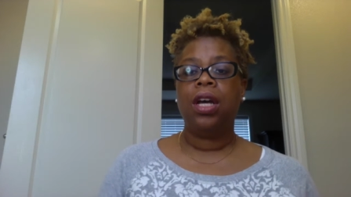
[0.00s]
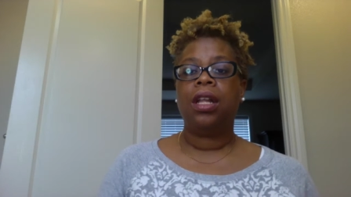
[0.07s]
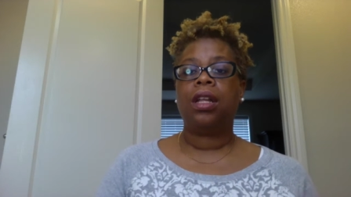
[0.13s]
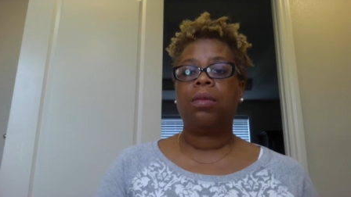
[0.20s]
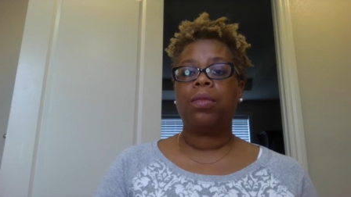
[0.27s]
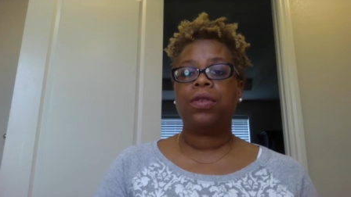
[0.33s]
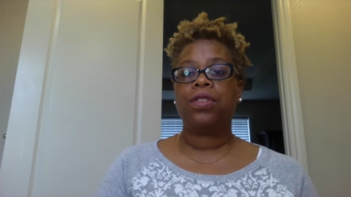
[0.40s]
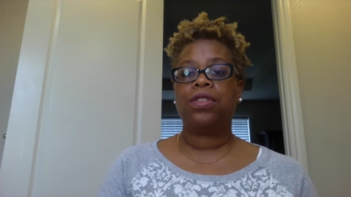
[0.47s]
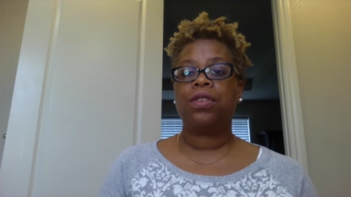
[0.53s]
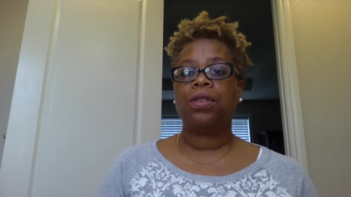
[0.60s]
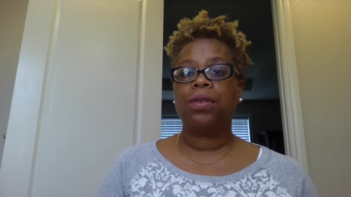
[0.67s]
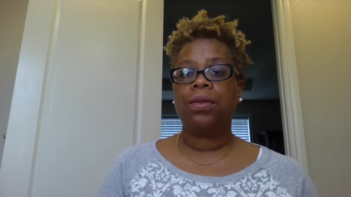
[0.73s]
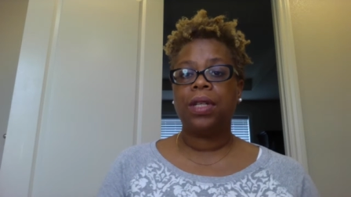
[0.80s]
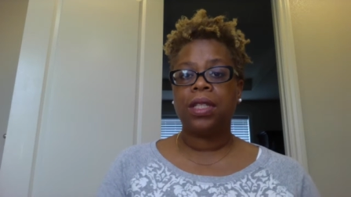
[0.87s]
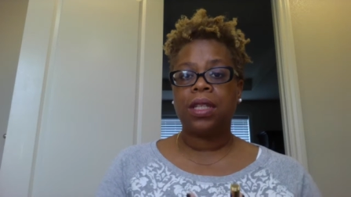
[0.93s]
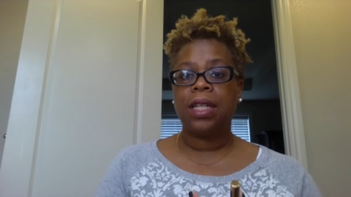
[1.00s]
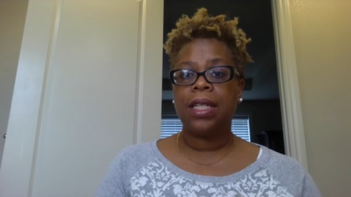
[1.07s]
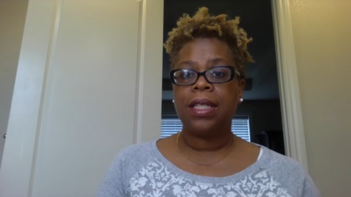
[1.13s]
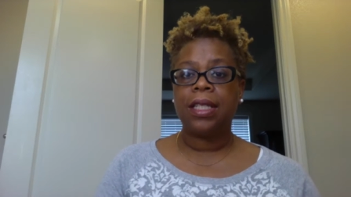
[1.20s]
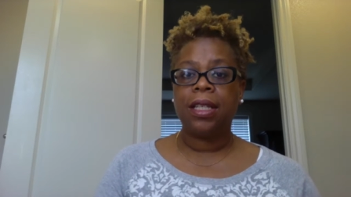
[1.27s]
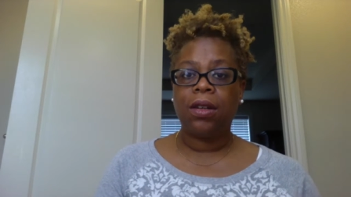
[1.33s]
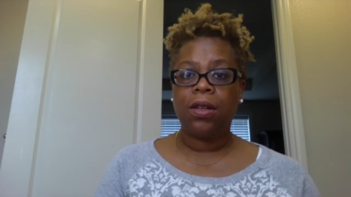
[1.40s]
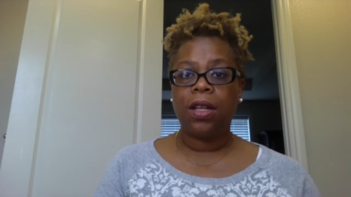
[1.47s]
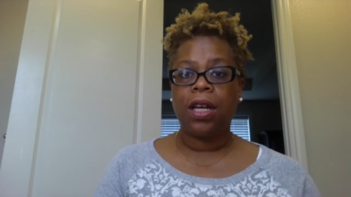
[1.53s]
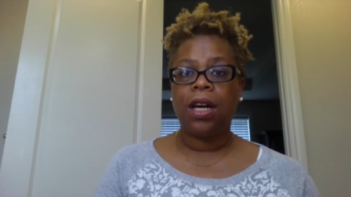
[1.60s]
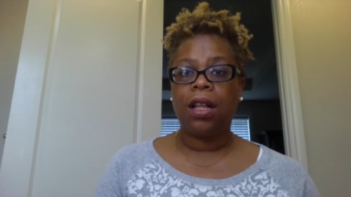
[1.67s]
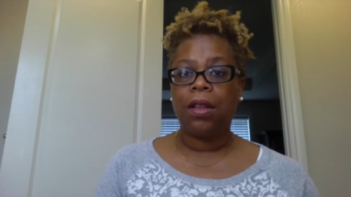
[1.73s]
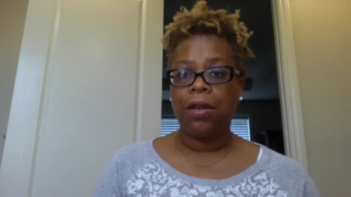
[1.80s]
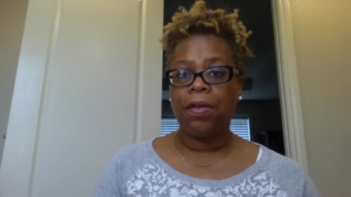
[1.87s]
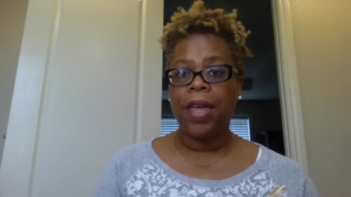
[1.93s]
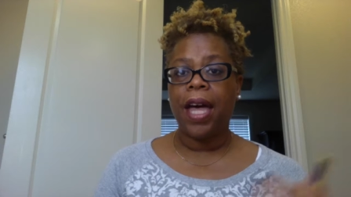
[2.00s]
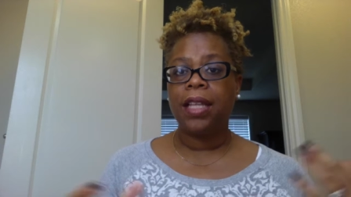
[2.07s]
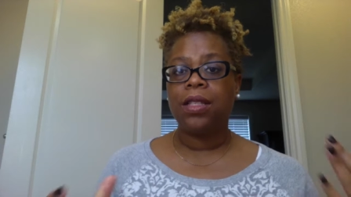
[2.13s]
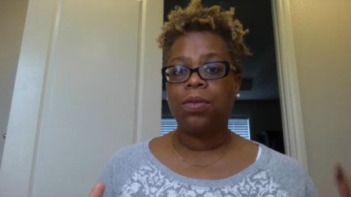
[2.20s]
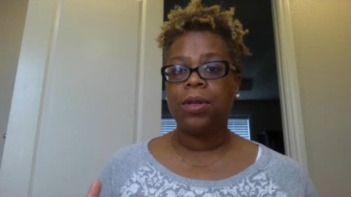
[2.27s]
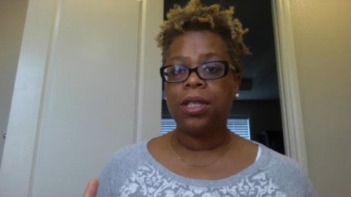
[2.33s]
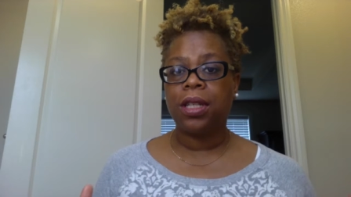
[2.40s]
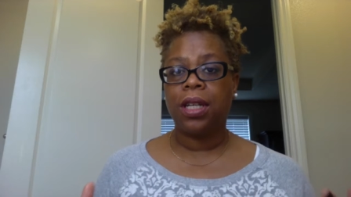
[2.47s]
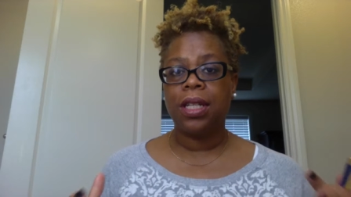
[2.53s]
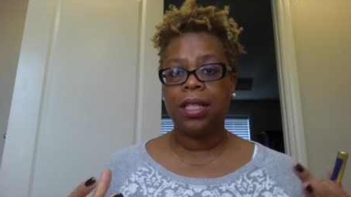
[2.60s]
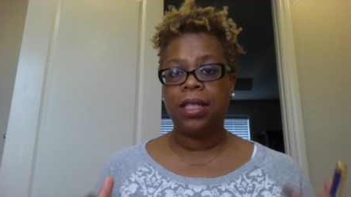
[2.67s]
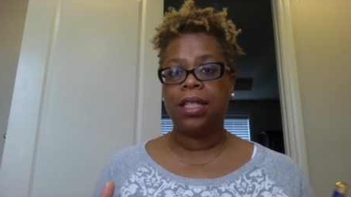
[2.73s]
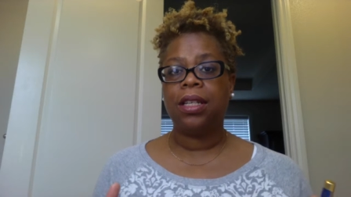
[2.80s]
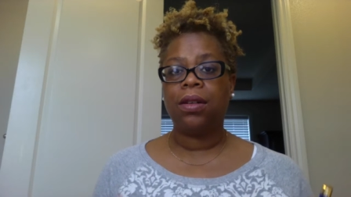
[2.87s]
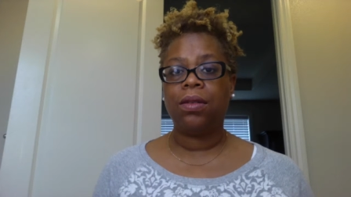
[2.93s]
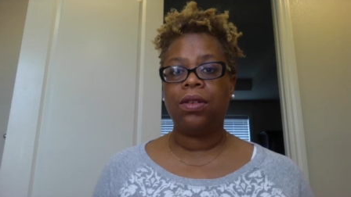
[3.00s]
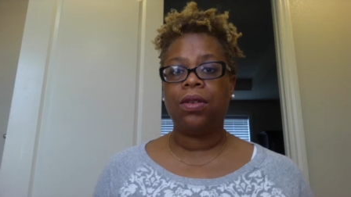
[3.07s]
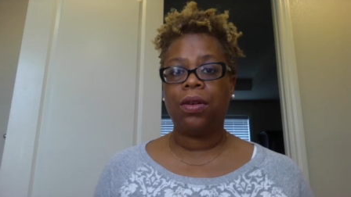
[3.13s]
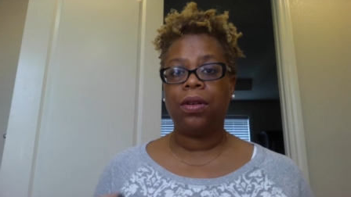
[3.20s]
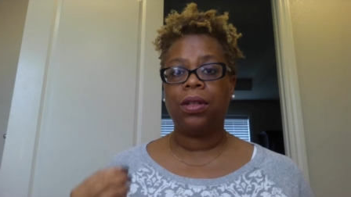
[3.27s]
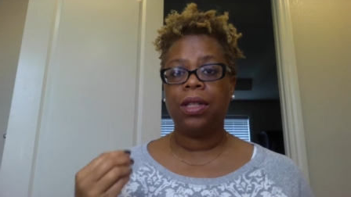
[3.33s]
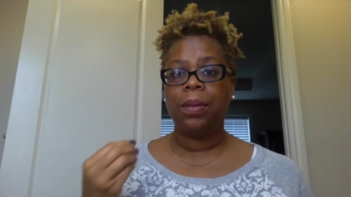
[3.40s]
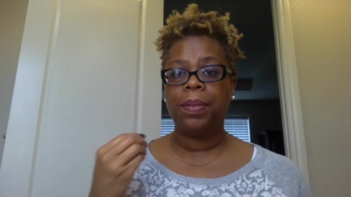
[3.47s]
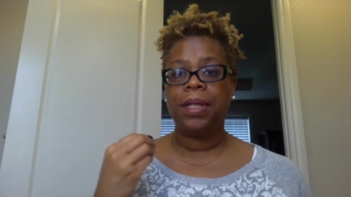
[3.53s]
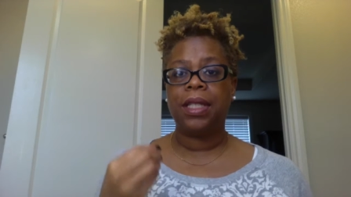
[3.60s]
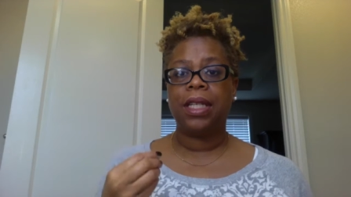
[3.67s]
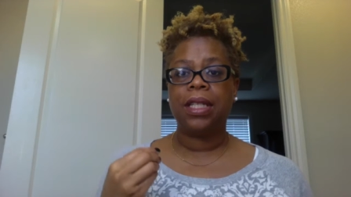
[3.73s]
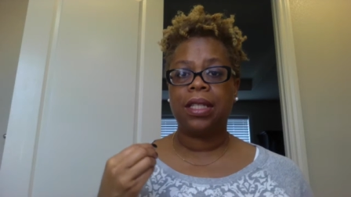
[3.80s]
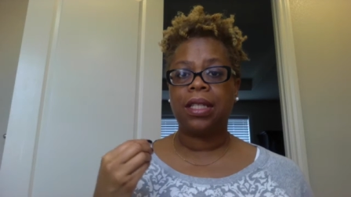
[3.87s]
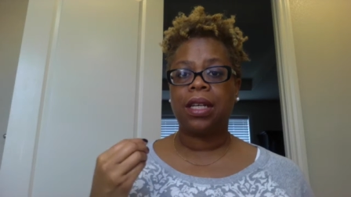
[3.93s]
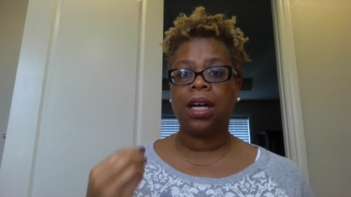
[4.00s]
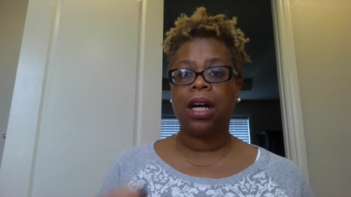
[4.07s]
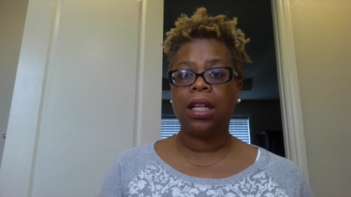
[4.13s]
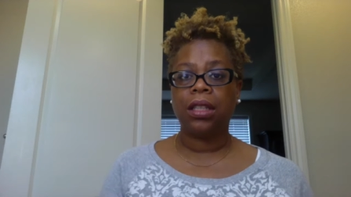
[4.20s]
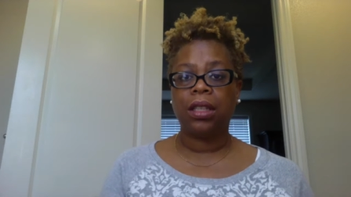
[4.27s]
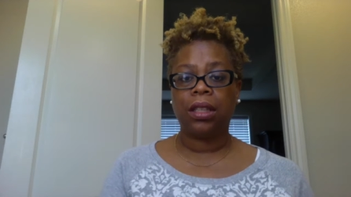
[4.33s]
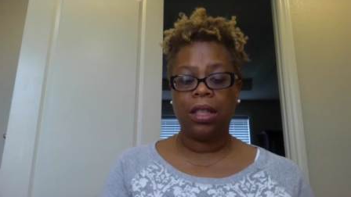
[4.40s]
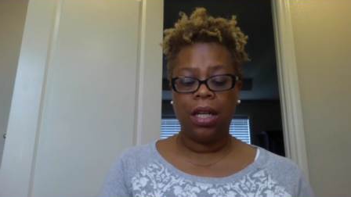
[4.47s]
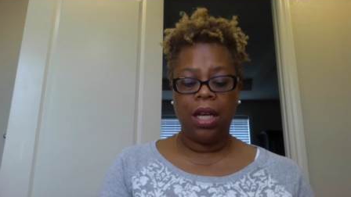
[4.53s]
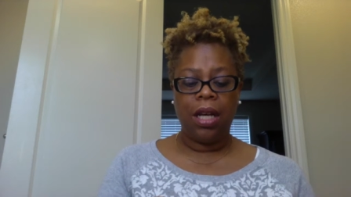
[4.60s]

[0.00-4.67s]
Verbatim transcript: Number two, it's going to seal the color. That's what's going to seal your Lip Sense color